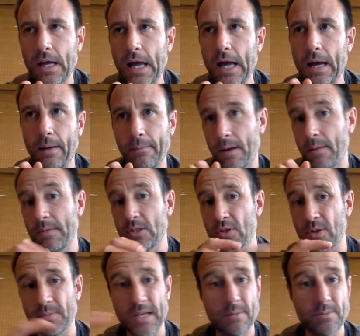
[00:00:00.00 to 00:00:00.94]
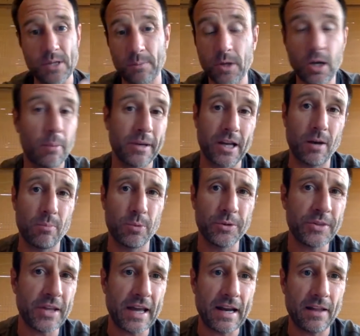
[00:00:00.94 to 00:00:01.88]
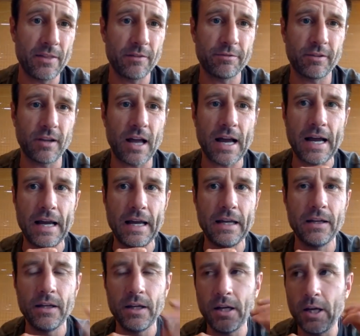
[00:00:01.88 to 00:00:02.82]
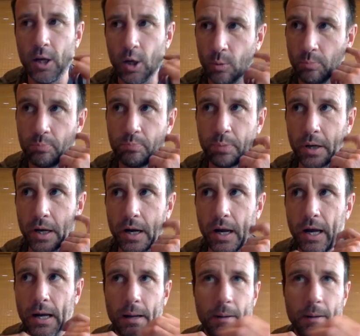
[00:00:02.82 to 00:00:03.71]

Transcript: I mean, sometimes I'm coming up with that on the fly, but